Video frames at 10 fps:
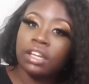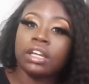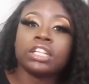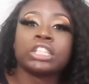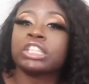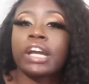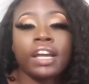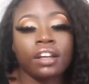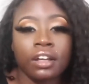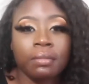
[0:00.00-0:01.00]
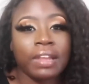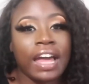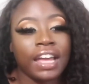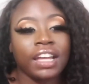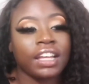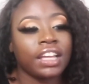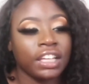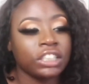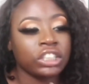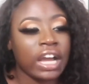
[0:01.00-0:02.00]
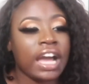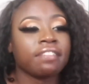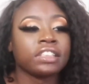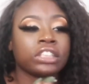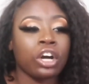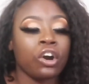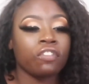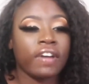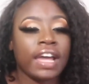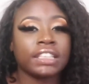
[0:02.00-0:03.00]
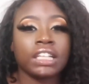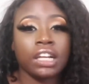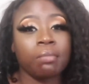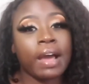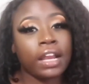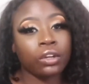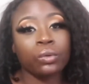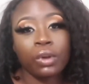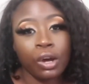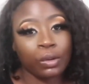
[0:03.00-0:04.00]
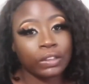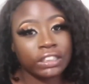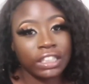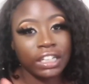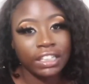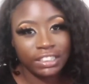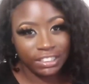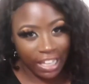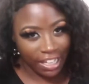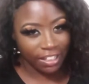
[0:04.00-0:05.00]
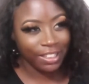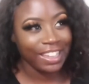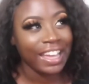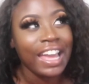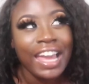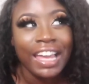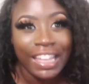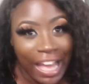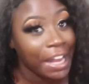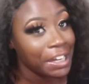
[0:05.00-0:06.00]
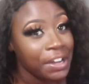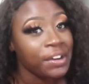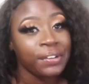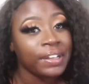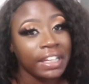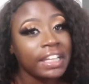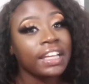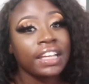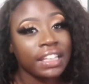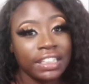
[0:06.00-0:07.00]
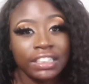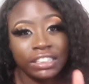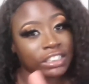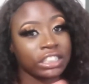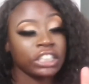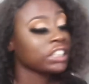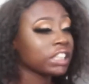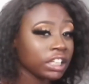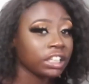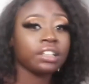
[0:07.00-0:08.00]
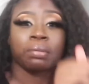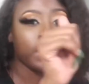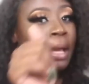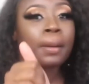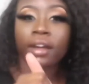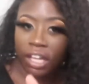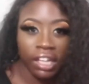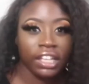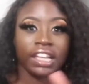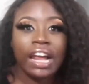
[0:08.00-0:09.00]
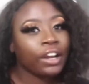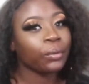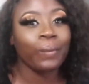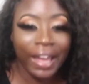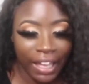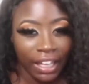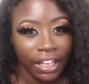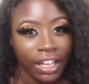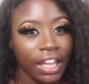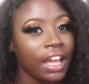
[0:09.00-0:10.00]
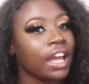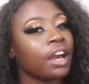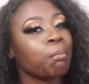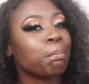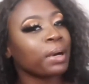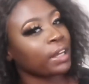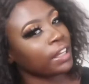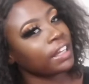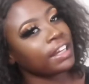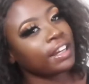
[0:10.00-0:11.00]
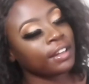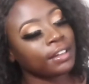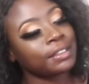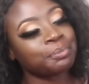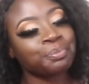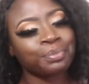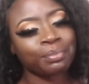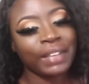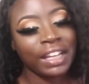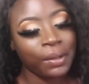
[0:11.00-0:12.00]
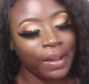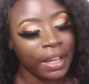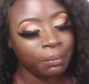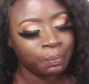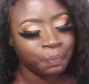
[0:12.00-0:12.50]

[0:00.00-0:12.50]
straight up, like, he drives so fast. Anybody who knows Jake, y'all know he scared. Get out the way. But anyway,